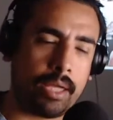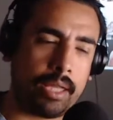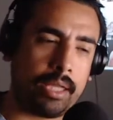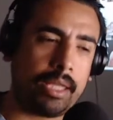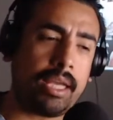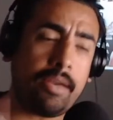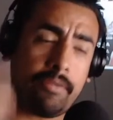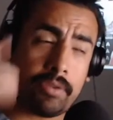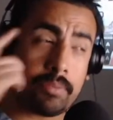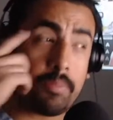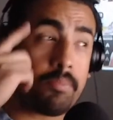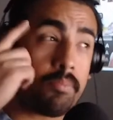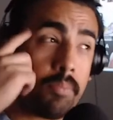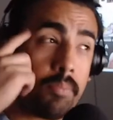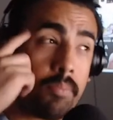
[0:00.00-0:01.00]
And the give is
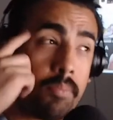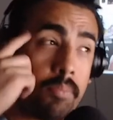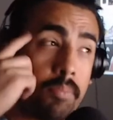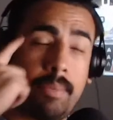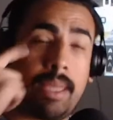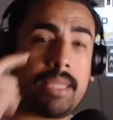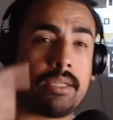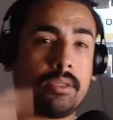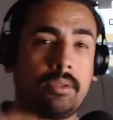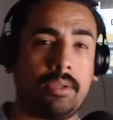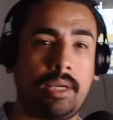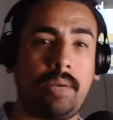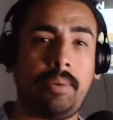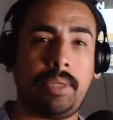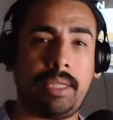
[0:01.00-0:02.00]
mostly mental.
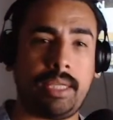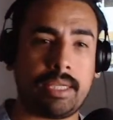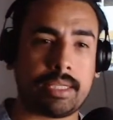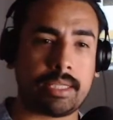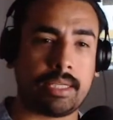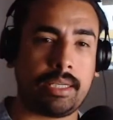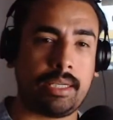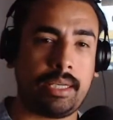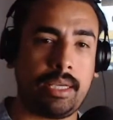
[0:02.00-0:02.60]
It really is.